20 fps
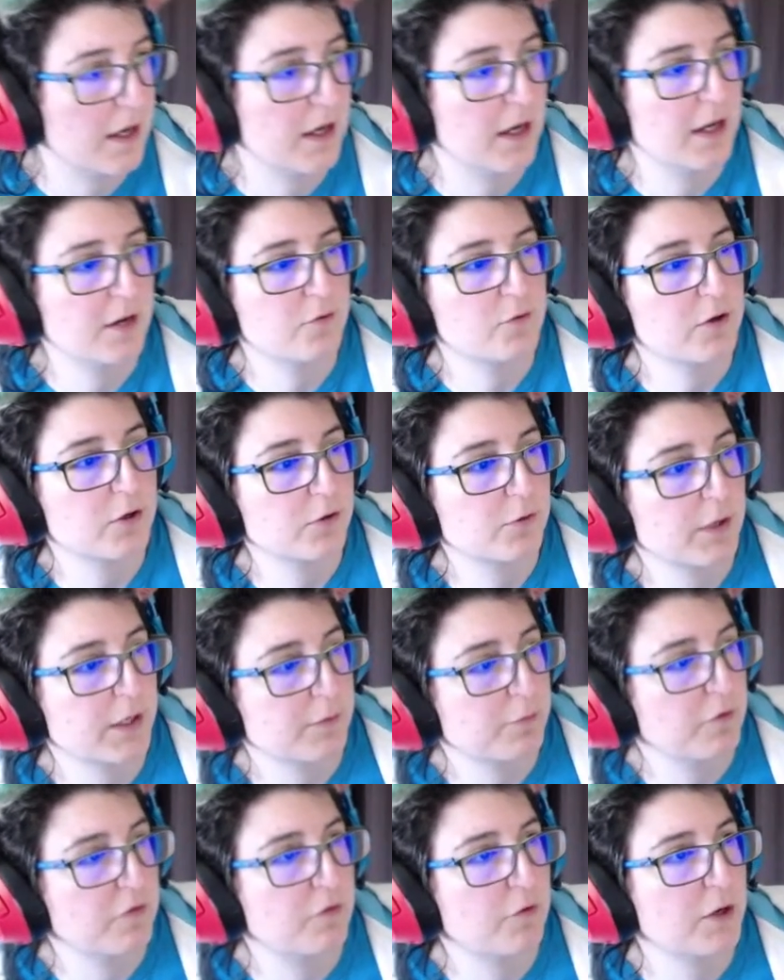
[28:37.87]
And real quick,
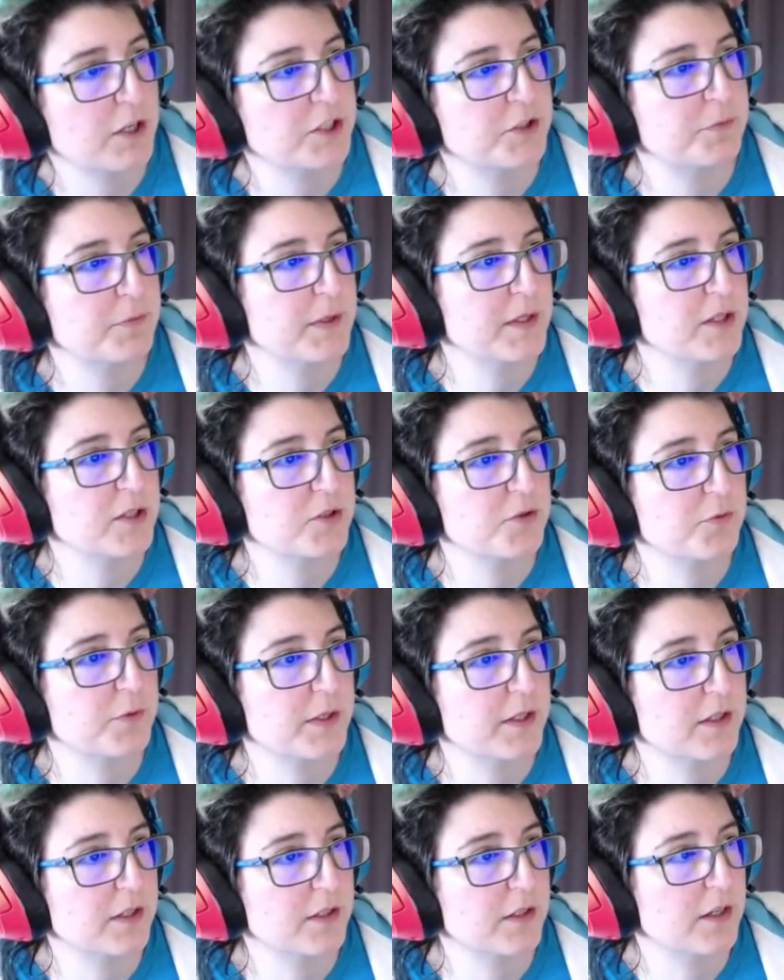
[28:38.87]
before I spin this
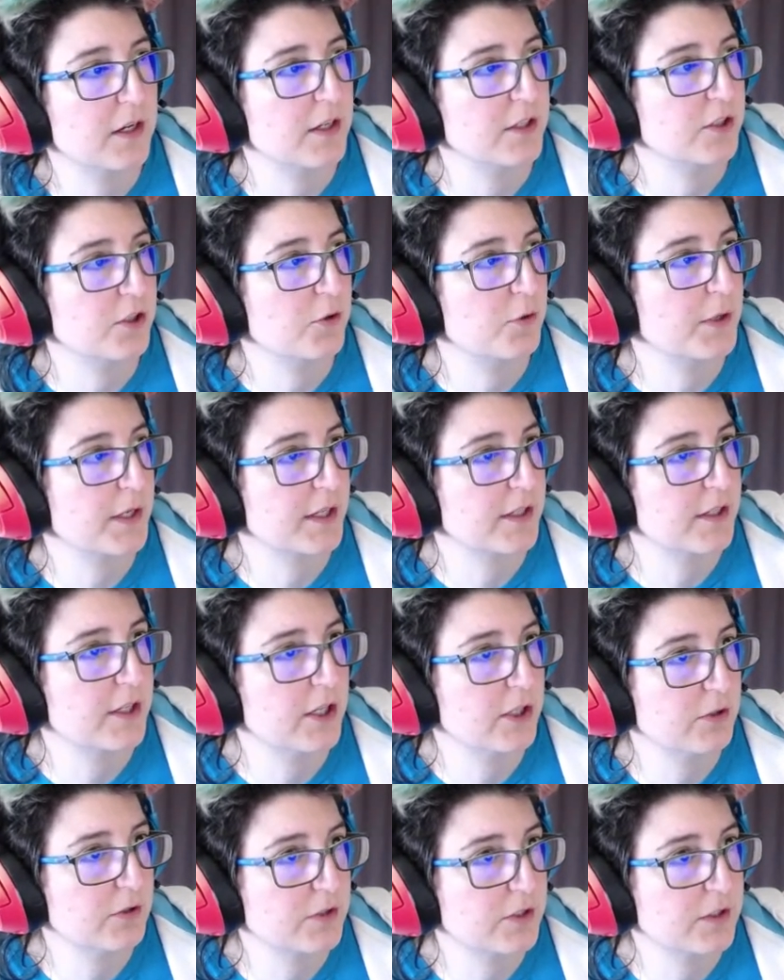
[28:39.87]
wheel, a quick
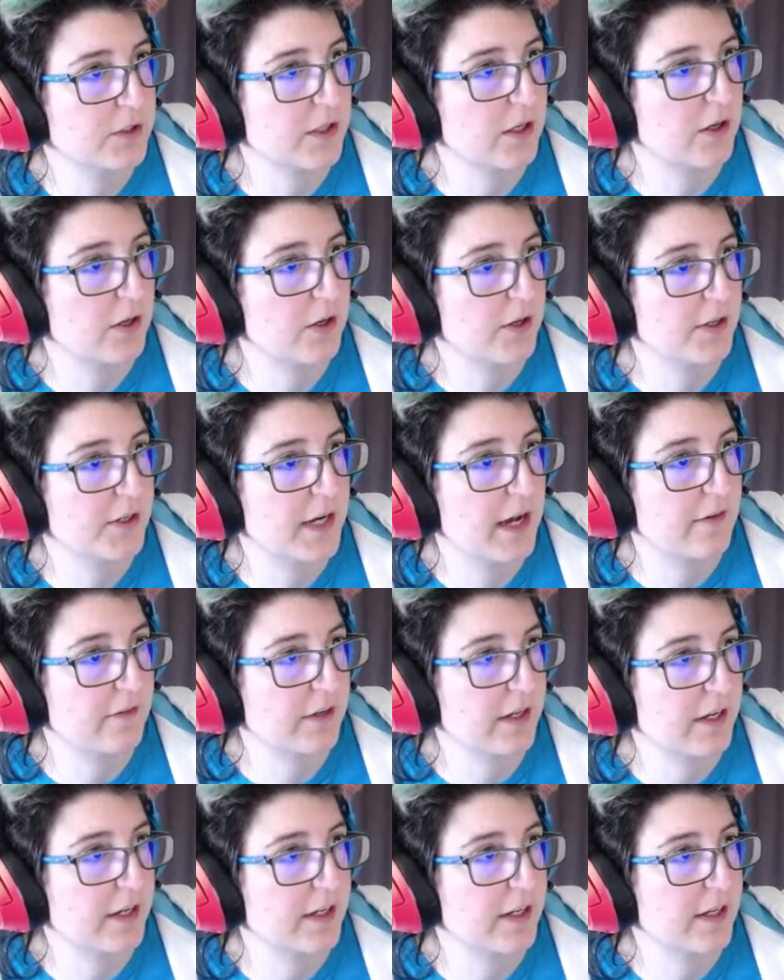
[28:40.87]
note on
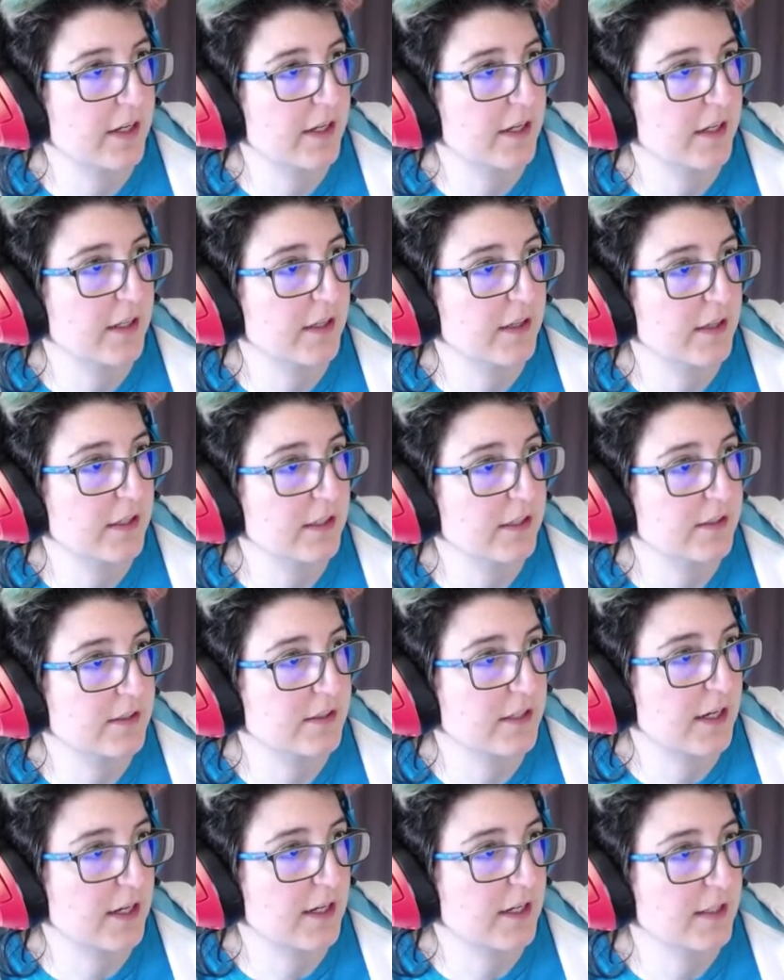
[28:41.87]
navigating the
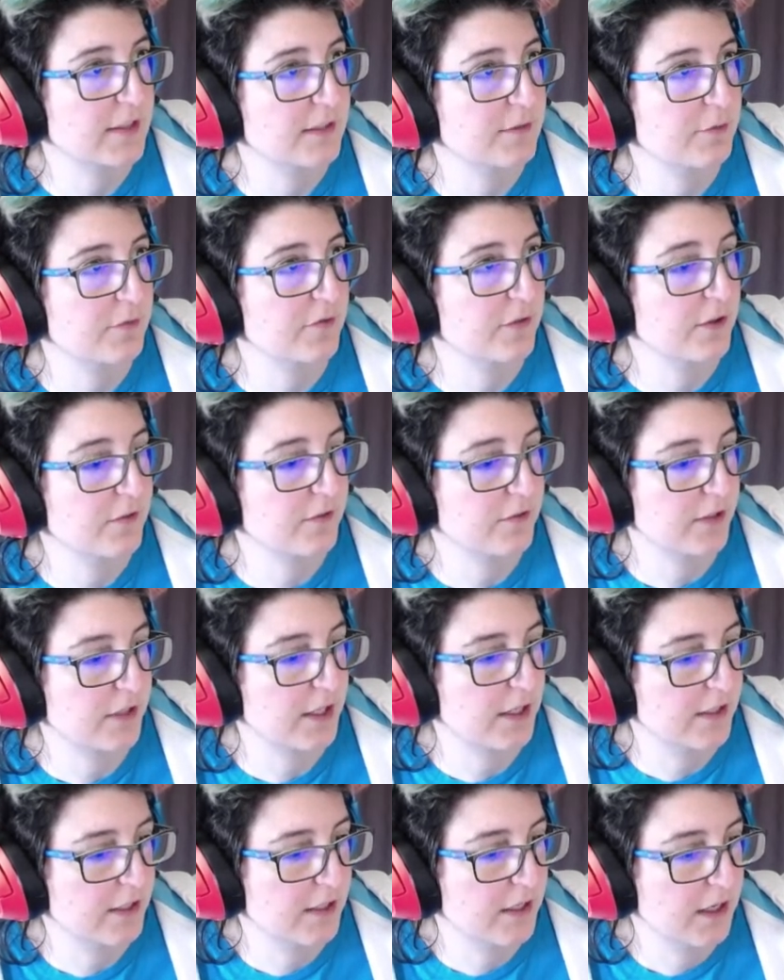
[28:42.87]
site before I
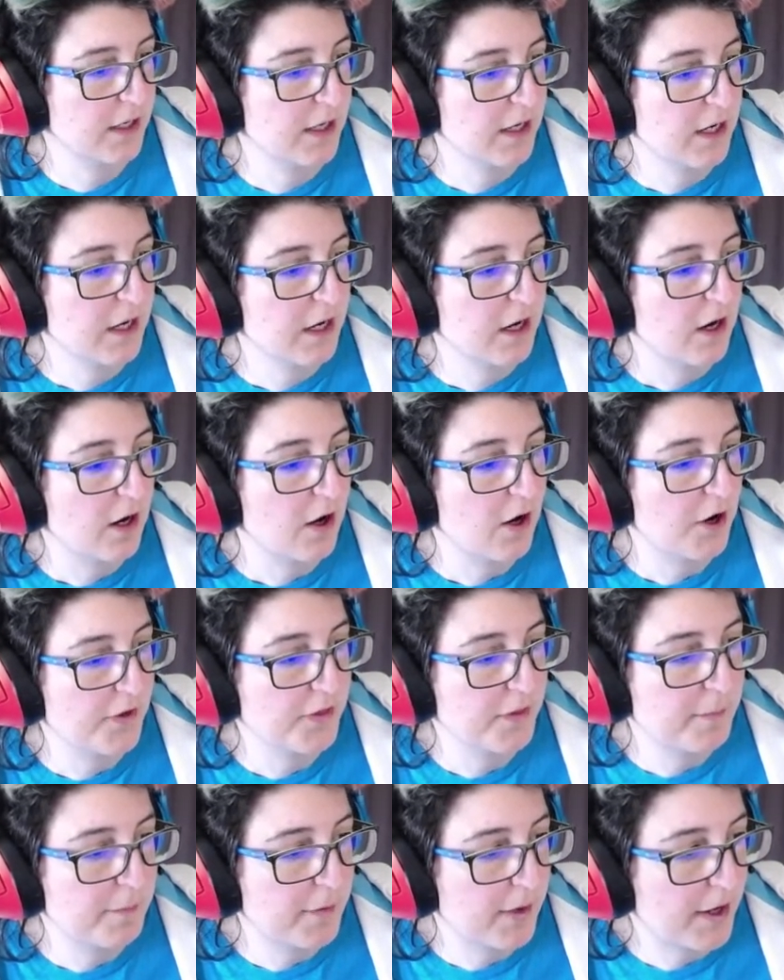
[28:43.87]
forget. On
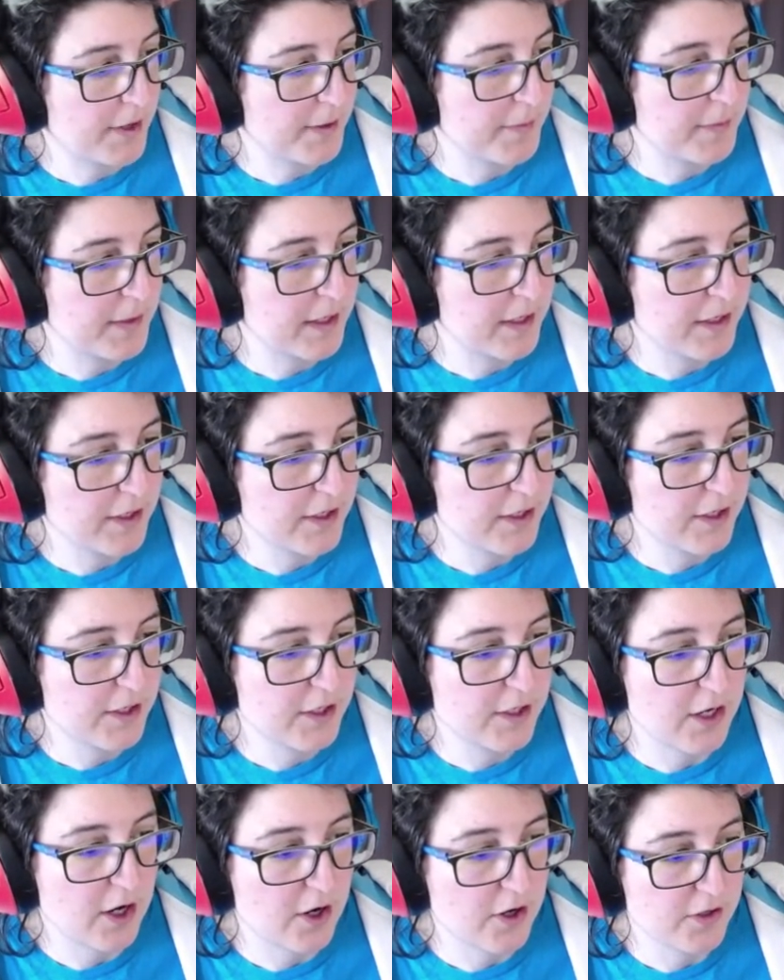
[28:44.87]
the bottom
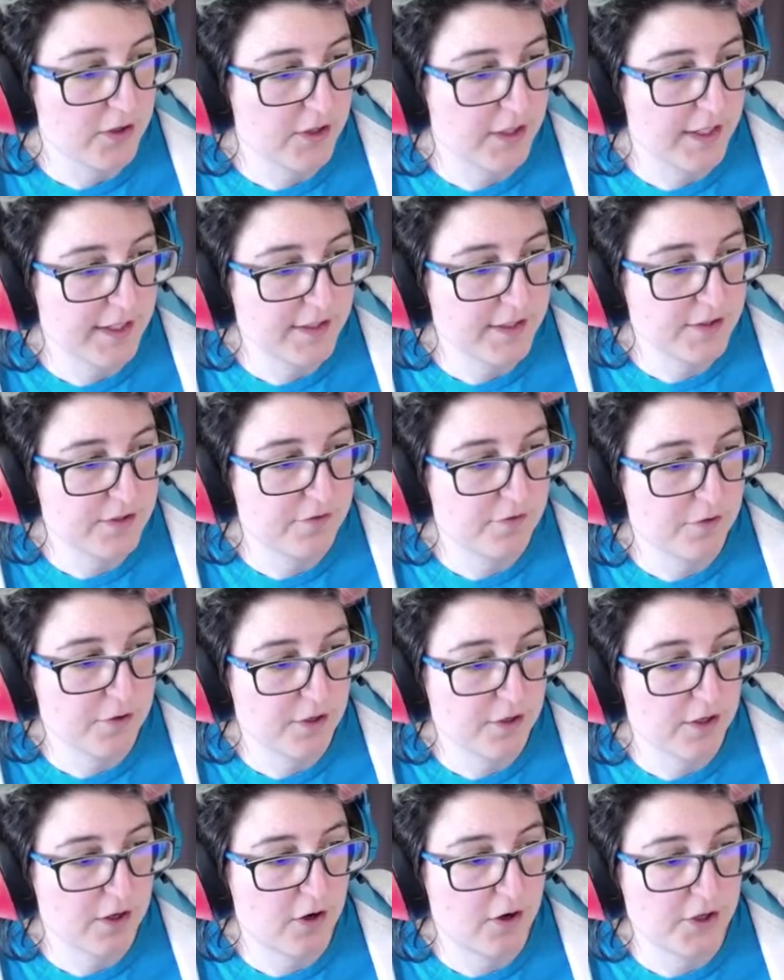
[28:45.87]
here are links
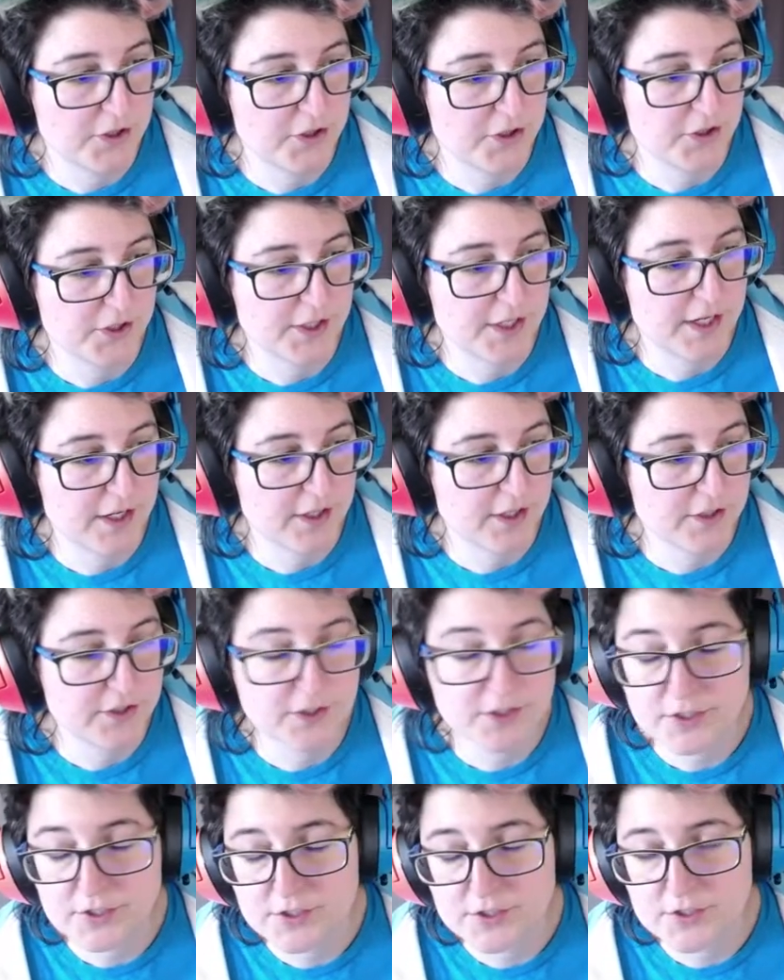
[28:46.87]
for all your
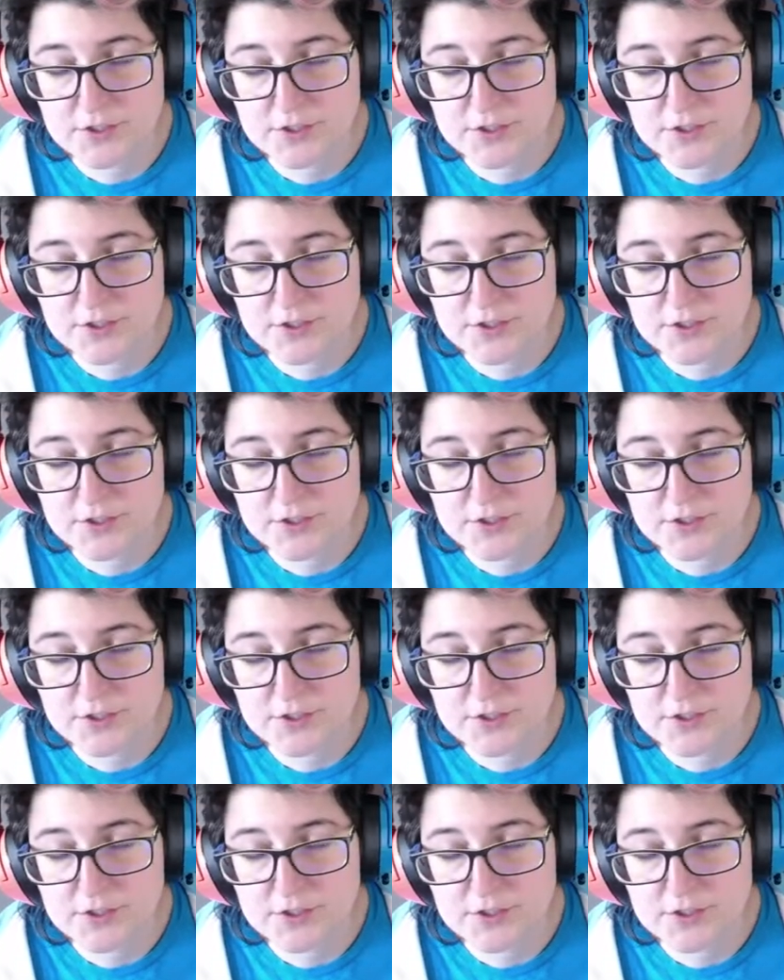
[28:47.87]
characters,